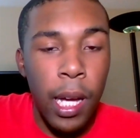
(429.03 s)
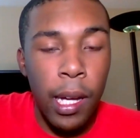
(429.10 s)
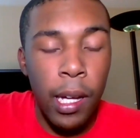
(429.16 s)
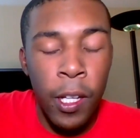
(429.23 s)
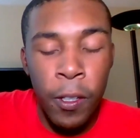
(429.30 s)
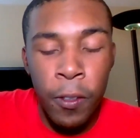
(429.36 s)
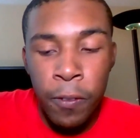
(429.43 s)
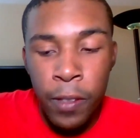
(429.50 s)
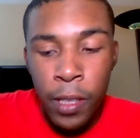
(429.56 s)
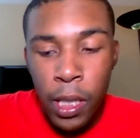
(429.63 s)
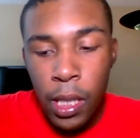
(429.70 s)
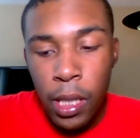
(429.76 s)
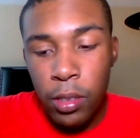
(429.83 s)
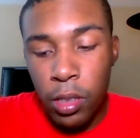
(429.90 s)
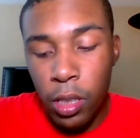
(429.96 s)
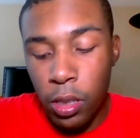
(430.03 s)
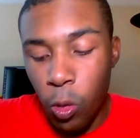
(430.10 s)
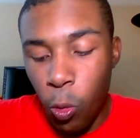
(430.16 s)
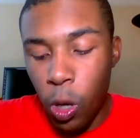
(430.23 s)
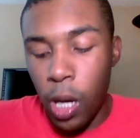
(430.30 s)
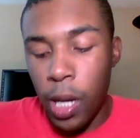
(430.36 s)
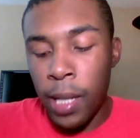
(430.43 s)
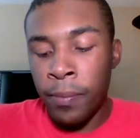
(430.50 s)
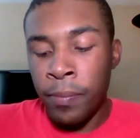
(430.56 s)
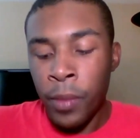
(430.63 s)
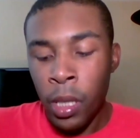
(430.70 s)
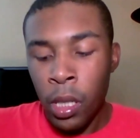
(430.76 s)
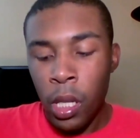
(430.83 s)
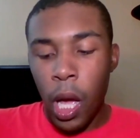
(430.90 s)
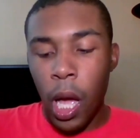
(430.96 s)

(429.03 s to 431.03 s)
of season one.